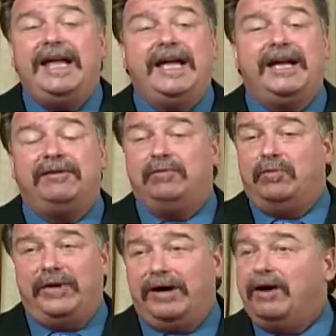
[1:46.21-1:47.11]

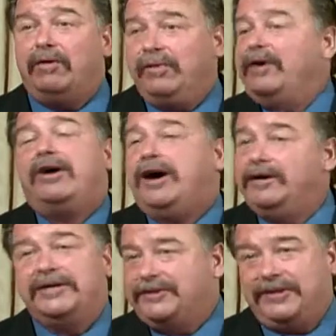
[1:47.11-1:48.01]
and we all
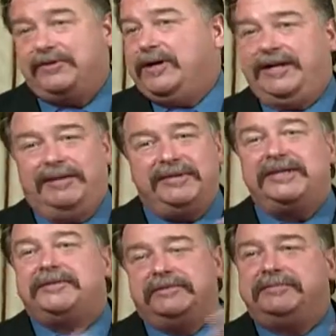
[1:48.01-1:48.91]
hugged and cried. I'm
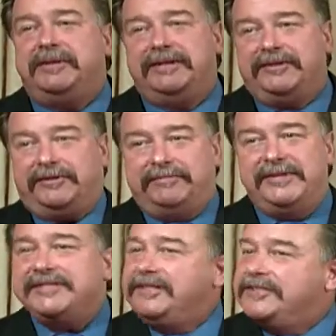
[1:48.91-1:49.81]
getting a little
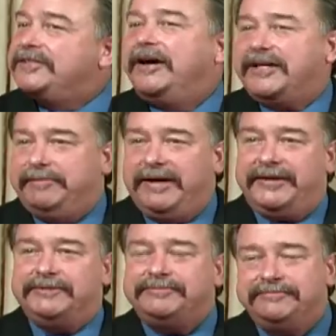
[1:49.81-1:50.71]
misty just talking about it.